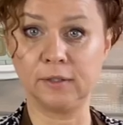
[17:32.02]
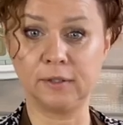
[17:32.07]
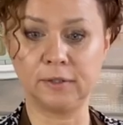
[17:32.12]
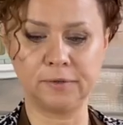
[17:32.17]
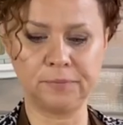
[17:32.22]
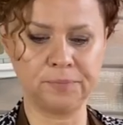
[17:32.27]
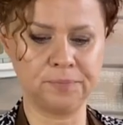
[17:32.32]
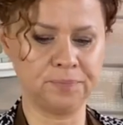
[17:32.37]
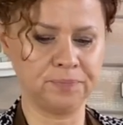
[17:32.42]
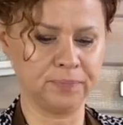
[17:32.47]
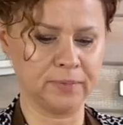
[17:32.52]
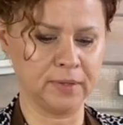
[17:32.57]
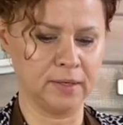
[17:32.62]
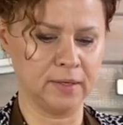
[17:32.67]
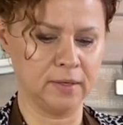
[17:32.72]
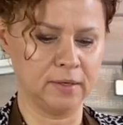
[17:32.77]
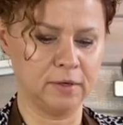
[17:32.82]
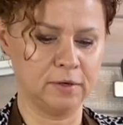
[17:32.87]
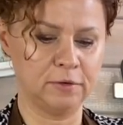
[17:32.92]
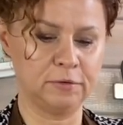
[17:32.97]
the other.
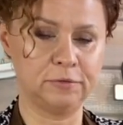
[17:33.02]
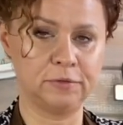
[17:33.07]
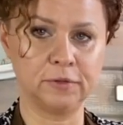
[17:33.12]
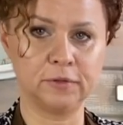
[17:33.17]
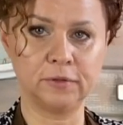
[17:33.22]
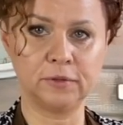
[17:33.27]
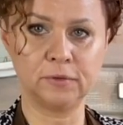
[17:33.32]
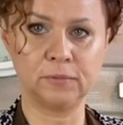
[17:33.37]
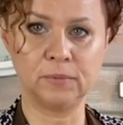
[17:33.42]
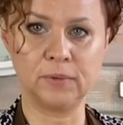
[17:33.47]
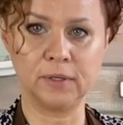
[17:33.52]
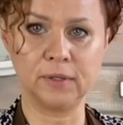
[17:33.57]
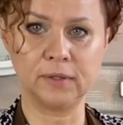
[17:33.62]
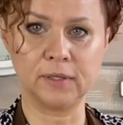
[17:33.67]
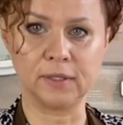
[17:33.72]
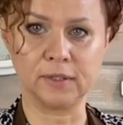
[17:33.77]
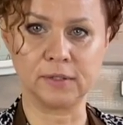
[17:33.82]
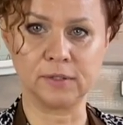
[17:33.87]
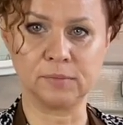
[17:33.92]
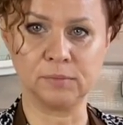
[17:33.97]
Fill the
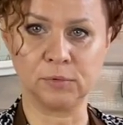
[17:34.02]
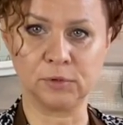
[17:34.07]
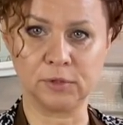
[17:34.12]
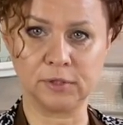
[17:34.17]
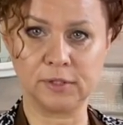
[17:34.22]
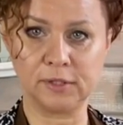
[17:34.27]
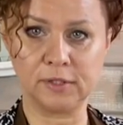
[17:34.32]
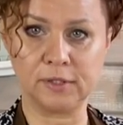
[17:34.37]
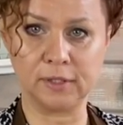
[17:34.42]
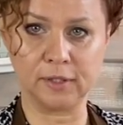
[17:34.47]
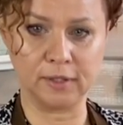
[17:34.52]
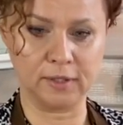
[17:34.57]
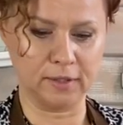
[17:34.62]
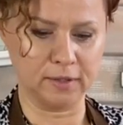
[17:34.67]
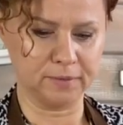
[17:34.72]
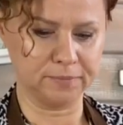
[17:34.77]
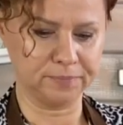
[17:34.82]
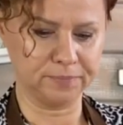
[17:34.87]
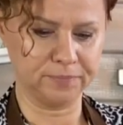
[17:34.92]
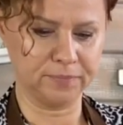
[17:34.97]
one that's more
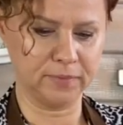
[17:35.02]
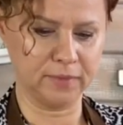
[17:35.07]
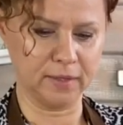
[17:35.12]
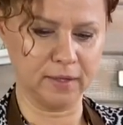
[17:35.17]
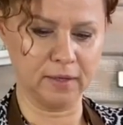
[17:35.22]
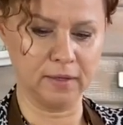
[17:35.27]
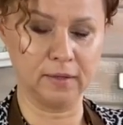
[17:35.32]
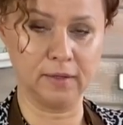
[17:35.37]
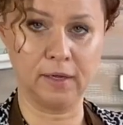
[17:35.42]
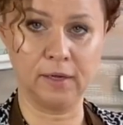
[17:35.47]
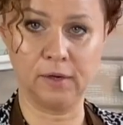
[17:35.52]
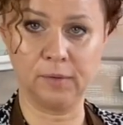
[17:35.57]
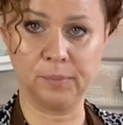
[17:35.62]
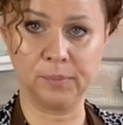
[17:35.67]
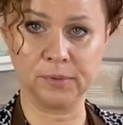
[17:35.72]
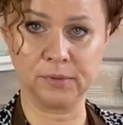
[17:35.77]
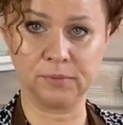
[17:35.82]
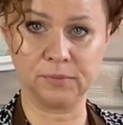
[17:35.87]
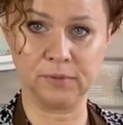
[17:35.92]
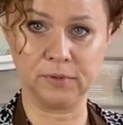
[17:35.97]
sticky. That will
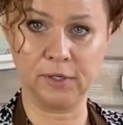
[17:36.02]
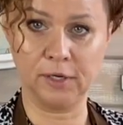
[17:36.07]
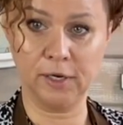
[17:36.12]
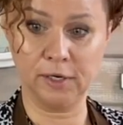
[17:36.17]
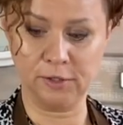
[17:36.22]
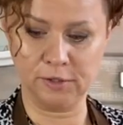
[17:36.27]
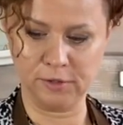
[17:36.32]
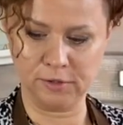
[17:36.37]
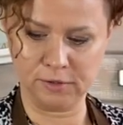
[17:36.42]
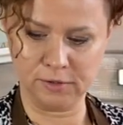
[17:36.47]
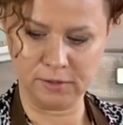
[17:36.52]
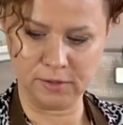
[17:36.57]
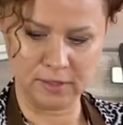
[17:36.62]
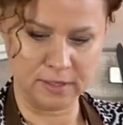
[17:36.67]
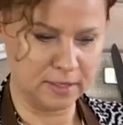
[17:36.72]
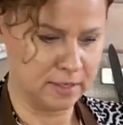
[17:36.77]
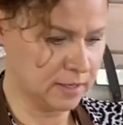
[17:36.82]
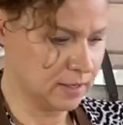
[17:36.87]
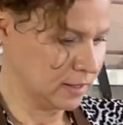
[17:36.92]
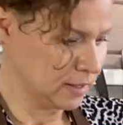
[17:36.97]
help us with the
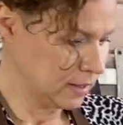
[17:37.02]
edges.